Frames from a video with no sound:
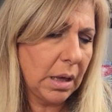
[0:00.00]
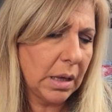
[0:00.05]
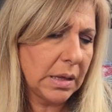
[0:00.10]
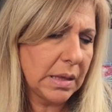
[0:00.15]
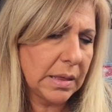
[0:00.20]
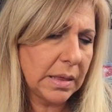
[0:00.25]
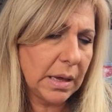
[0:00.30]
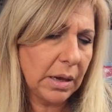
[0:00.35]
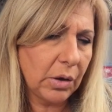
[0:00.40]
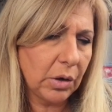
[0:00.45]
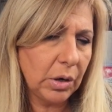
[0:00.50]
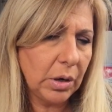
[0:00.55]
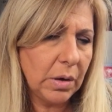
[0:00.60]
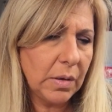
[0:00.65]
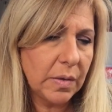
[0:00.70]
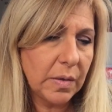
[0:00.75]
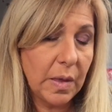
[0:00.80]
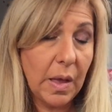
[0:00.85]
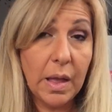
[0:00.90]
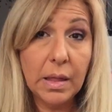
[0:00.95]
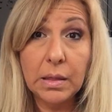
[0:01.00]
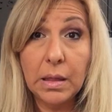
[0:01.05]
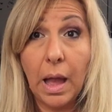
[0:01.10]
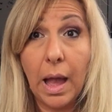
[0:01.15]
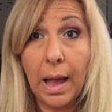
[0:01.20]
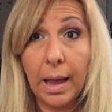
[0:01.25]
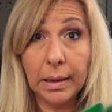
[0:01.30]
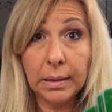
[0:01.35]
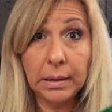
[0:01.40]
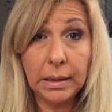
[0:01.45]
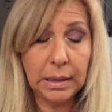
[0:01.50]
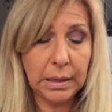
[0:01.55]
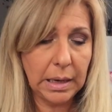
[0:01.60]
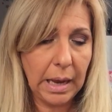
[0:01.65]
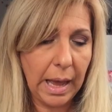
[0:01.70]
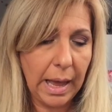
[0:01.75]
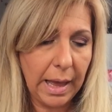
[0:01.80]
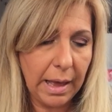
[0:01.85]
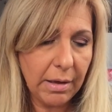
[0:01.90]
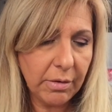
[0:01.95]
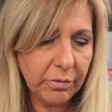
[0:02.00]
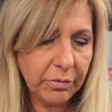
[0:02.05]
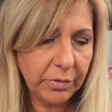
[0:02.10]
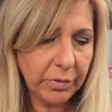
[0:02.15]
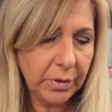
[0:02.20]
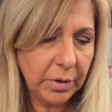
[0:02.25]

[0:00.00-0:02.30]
stickers that I didn't have.